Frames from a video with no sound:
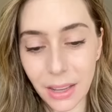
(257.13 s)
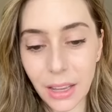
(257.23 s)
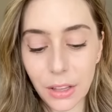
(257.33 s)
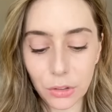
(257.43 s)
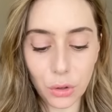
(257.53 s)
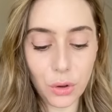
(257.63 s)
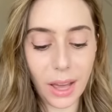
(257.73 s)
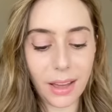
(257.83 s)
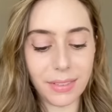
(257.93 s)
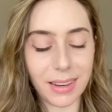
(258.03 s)
So you
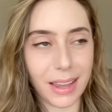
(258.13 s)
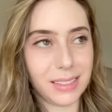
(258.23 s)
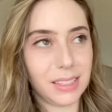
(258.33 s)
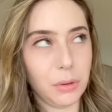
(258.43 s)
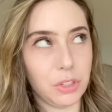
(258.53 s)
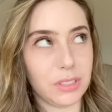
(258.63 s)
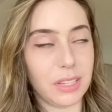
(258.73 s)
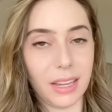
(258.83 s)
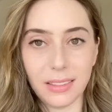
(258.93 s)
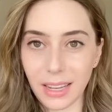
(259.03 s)
have niacin, which is
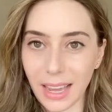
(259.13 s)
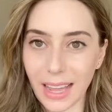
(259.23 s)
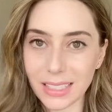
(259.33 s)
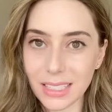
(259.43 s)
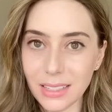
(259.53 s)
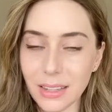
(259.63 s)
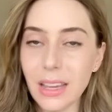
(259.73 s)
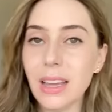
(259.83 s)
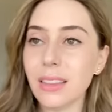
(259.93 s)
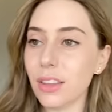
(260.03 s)
nicotinic acid,
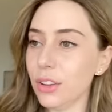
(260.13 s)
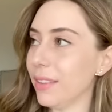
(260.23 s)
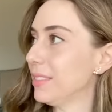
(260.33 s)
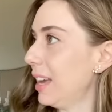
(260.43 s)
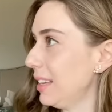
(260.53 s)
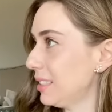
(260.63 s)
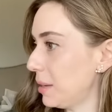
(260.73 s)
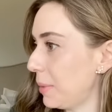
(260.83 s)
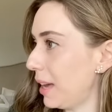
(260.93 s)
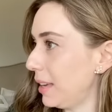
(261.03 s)
then you have
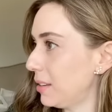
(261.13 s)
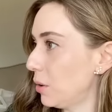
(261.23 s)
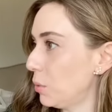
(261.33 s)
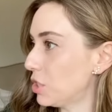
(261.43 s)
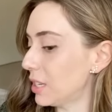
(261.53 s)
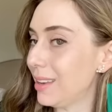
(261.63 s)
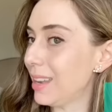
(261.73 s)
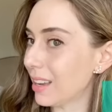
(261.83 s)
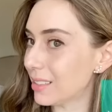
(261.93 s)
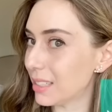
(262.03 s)
niacinamide, which is
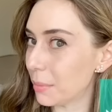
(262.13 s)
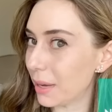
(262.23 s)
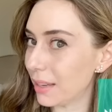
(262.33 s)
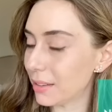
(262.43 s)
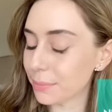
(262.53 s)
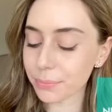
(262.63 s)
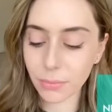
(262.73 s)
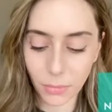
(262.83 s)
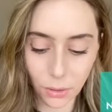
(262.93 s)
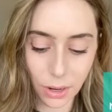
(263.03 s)
nicotinamide.
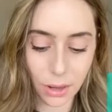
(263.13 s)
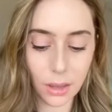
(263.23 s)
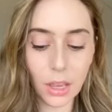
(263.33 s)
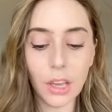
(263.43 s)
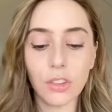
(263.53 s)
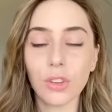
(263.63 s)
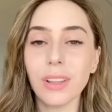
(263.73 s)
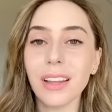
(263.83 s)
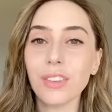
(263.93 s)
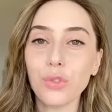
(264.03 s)
Okay, so
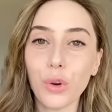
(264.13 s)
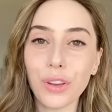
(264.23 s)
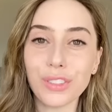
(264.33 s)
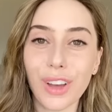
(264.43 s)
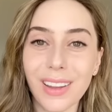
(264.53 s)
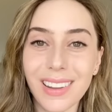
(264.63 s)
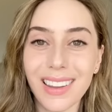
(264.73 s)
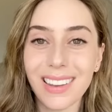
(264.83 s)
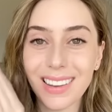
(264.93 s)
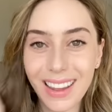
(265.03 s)
let us focus on
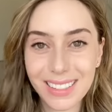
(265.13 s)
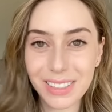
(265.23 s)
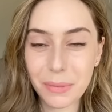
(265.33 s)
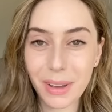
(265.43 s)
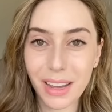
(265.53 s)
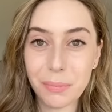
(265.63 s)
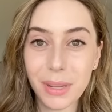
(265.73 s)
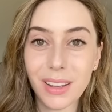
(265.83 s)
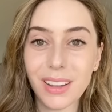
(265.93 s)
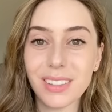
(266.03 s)
niacinamide
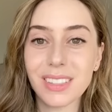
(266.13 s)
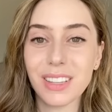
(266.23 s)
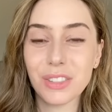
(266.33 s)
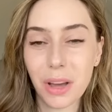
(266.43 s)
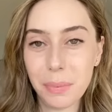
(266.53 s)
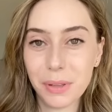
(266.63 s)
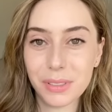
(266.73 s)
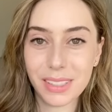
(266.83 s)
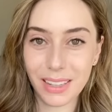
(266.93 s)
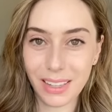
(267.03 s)
because in topical
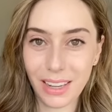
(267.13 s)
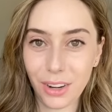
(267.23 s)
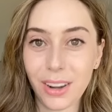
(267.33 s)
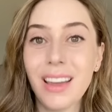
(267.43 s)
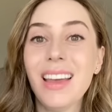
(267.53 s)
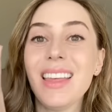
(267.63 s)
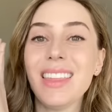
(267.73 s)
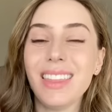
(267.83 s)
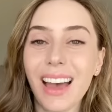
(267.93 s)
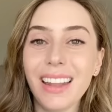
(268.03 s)
skincare,
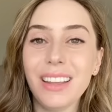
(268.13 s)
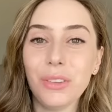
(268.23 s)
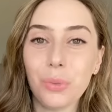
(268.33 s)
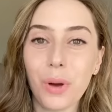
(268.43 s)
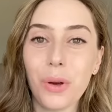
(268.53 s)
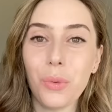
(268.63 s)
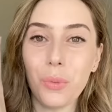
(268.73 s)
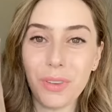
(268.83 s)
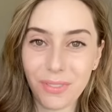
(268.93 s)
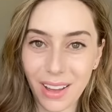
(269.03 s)
that is what
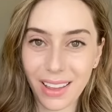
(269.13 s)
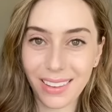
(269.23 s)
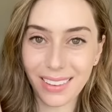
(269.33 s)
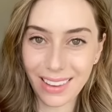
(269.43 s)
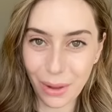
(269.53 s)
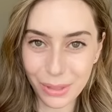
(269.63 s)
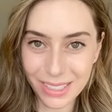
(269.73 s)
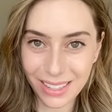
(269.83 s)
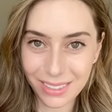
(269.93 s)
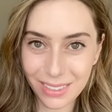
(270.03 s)
we find
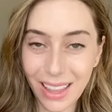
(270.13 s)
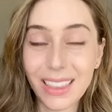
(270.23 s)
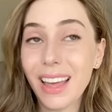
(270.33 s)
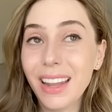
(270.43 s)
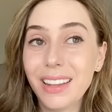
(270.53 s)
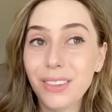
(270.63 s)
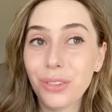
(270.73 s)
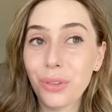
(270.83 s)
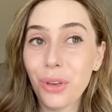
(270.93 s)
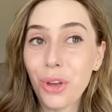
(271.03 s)
nowadays. And that
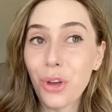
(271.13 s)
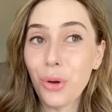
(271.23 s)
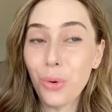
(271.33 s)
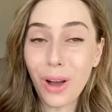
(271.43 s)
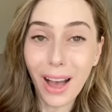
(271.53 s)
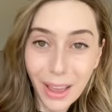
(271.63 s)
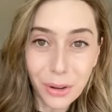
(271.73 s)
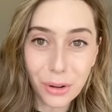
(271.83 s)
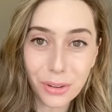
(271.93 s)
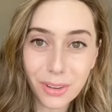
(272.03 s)
is who
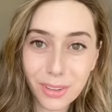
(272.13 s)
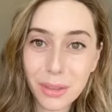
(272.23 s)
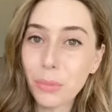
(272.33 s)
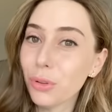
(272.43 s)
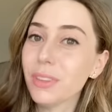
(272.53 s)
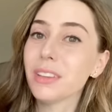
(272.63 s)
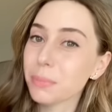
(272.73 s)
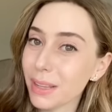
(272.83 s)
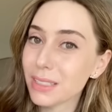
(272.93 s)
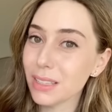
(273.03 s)
hired the most
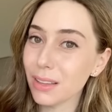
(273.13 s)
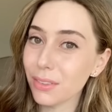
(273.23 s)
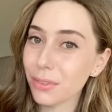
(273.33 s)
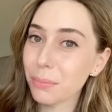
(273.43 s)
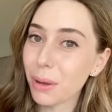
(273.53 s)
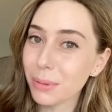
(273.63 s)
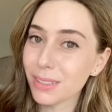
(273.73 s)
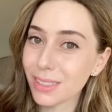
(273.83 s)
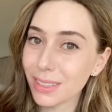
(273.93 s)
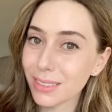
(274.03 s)
expensive
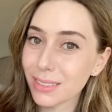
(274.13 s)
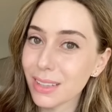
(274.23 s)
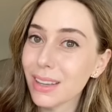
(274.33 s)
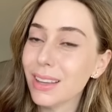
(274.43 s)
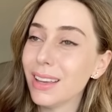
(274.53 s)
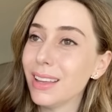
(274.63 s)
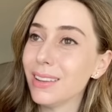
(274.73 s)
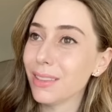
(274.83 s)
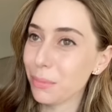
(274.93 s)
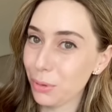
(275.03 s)
publicist
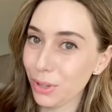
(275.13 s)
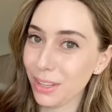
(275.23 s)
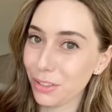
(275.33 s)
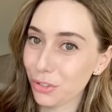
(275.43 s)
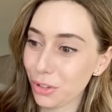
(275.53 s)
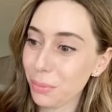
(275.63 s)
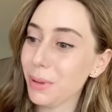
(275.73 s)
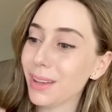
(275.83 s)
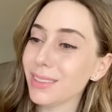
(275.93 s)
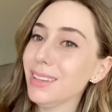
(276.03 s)
in the beauty industry
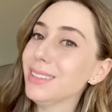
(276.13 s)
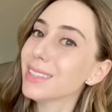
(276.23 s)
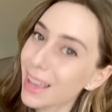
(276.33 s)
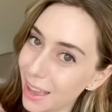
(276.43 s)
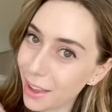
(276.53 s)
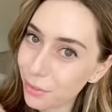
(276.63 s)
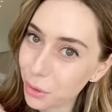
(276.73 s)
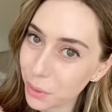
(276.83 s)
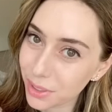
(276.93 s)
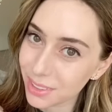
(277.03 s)
because it is
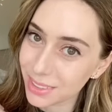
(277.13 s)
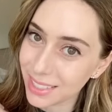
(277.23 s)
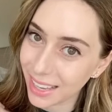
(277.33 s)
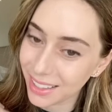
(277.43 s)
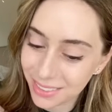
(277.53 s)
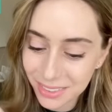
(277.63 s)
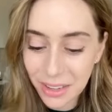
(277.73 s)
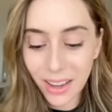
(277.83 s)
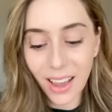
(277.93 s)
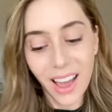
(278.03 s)
everywhere these days.
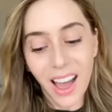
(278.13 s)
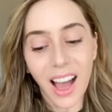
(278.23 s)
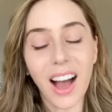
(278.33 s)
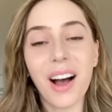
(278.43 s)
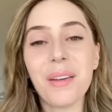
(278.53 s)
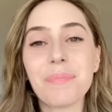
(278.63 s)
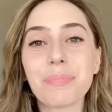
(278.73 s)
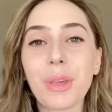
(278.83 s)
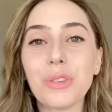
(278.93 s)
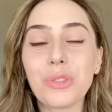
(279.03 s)
Um,
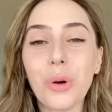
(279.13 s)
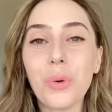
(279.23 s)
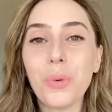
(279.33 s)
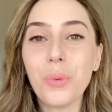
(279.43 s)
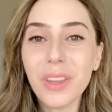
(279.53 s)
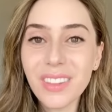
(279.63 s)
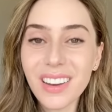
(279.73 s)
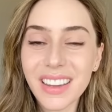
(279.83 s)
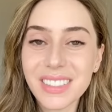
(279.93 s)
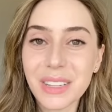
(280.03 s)
so with
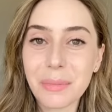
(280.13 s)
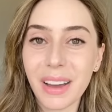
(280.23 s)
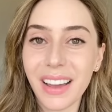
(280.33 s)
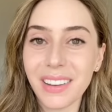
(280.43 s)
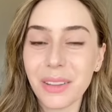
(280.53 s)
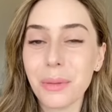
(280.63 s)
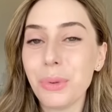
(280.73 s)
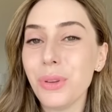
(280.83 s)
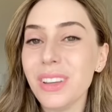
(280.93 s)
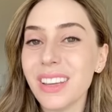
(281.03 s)
niacinamide, the
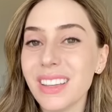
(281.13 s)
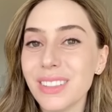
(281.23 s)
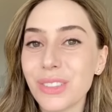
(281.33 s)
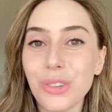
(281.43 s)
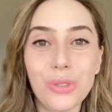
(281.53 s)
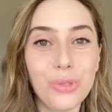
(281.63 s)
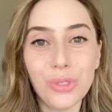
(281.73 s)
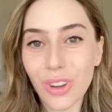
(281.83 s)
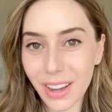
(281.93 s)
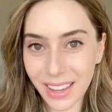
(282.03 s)
beauty is you do
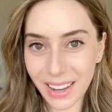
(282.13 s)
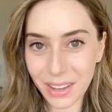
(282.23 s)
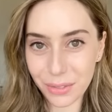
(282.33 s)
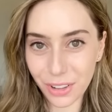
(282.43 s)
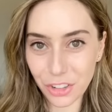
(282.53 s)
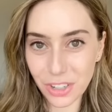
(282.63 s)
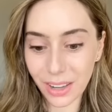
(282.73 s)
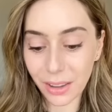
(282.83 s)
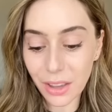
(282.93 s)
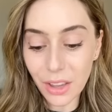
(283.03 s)
not get any
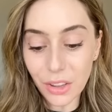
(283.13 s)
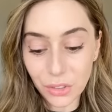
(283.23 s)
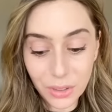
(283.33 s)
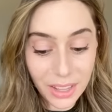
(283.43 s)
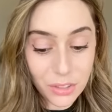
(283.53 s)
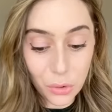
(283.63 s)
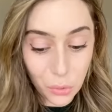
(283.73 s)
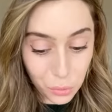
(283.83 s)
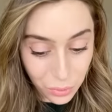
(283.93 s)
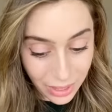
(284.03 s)
flushing. So that's
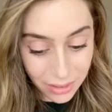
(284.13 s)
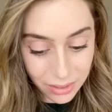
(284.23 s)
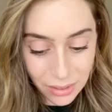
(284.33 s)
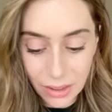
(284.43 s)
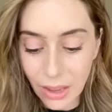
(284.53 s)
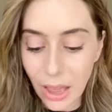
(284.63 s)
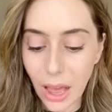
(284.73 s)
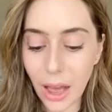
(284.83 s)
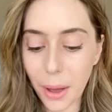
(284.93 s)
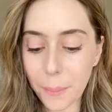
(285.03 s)
great.
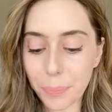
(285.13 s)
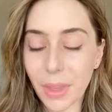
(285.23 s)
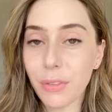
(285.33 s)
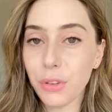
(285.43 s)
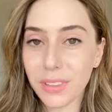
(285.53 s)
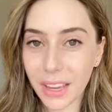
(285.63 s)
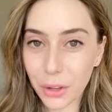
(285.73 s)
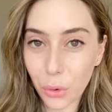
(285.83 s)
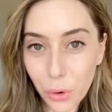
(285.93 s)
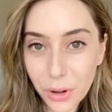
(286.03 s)
Um, if you take
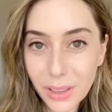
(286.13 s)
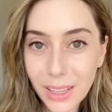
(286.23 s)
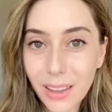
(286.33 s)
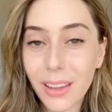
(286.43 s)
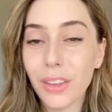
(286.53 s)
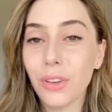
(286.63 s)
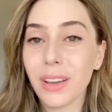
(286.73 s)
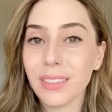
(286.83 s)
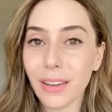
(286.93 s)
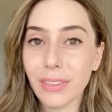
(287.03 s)
it orally, you
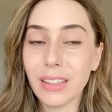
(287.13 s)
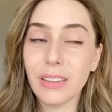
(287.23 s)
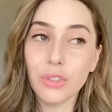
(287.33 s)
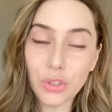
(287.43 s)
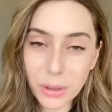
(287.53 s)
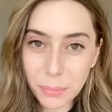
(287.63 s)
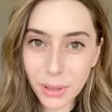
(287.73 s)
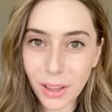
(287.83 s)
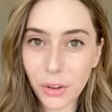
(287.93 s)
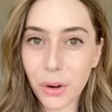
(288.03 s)
can definitely treat
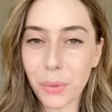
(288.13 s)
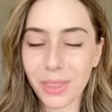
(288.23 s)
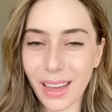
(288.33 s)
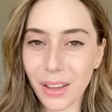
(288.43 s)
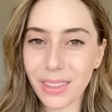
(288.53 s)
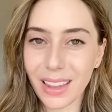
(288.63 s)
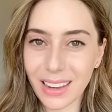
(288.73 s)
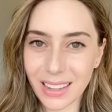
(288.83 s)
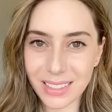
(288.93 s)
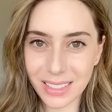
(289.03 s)
pellagra without that
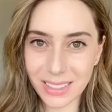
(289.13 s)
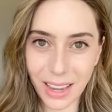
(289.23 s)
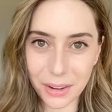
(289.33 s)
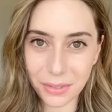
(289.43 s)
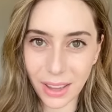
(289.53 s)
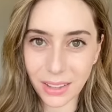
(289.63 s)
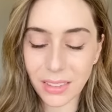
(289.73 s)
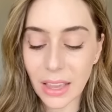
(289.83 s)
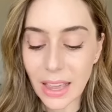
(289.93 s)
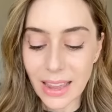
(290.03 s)
nasty side effect.
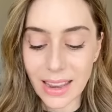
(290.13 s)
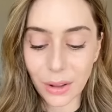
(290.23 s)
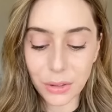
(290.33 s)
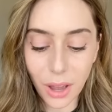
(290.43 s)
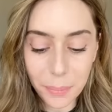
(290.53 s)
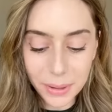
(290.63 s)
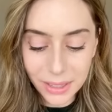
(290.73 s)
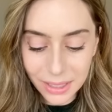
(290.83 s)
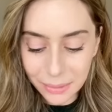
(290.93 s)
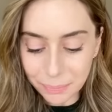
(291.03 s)
Now, topically,